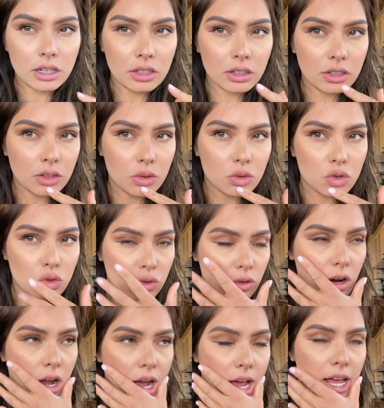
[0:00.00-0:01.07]
a little
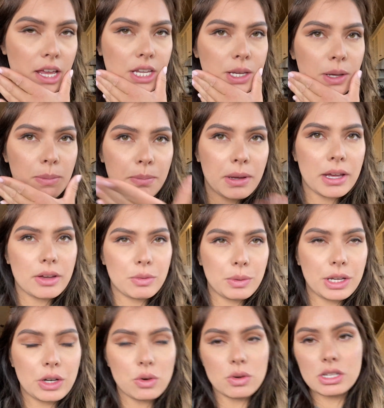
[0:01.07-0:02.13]
dry, but we
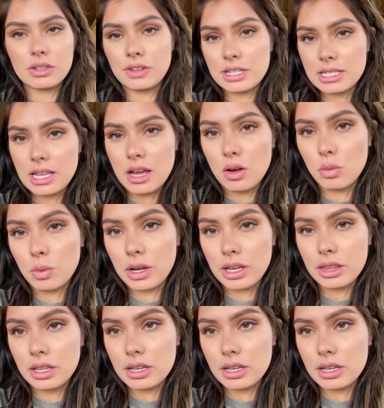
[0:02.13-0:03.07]
can always fix that with